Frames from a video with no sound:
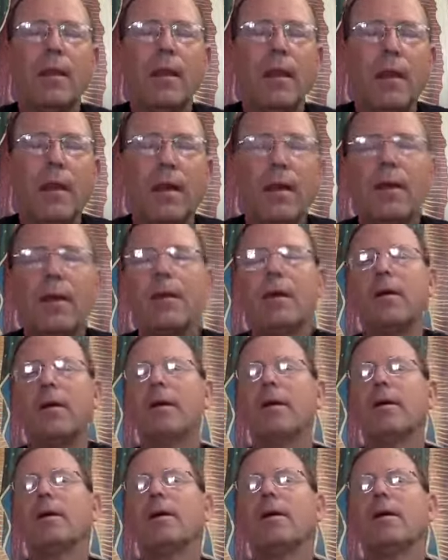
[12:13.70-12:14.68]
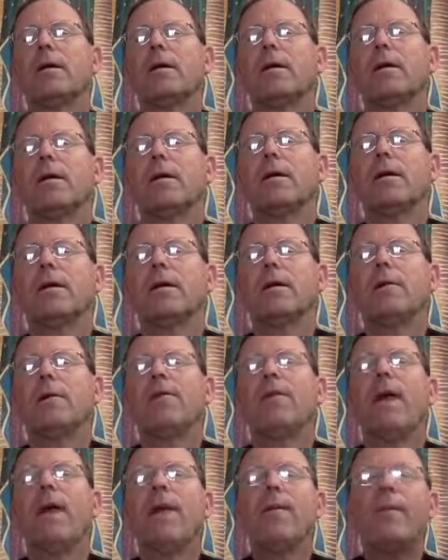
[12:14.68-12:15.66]
the
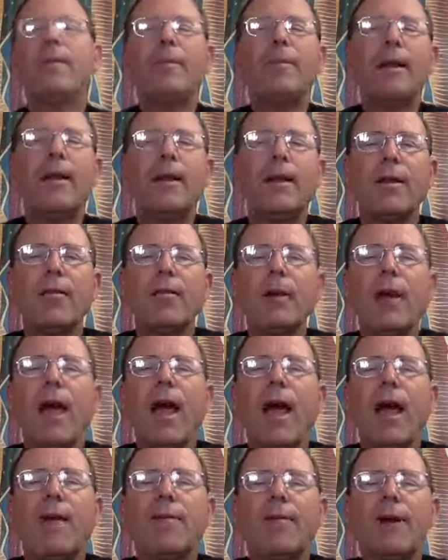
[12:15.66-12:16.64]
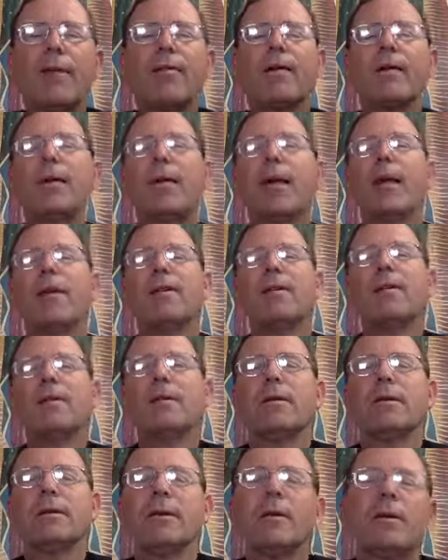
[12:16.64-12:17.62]
family meeting that we have every day at
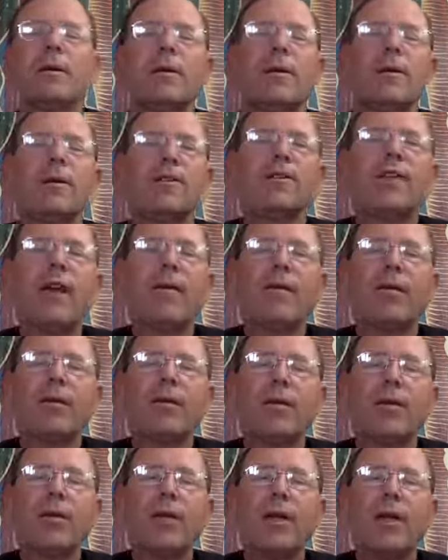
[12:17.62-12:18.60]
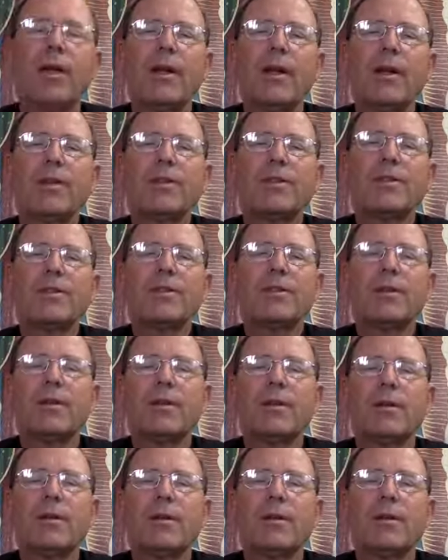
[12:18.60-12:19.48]
7.30 is